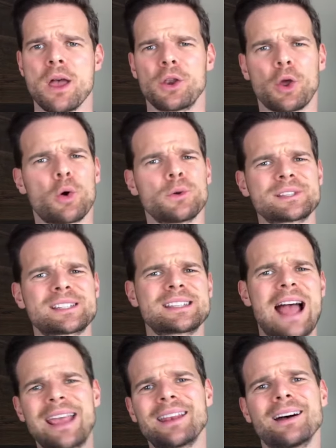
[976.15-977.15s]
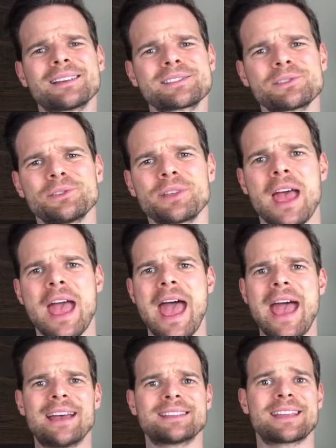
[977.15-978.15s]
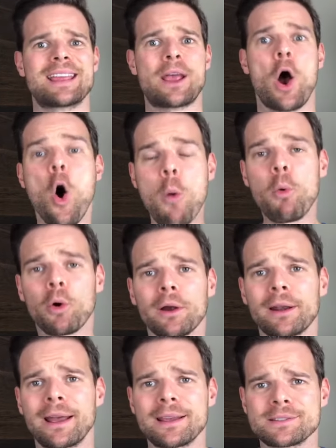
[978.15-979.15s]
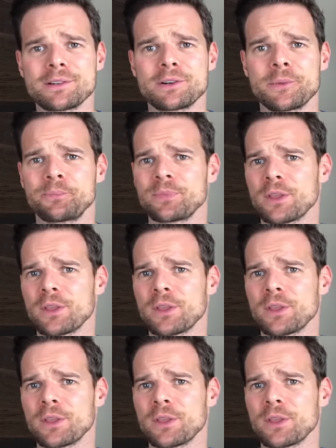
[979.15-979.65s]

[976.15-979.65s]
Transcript: Nicole side hustled as a home organizer,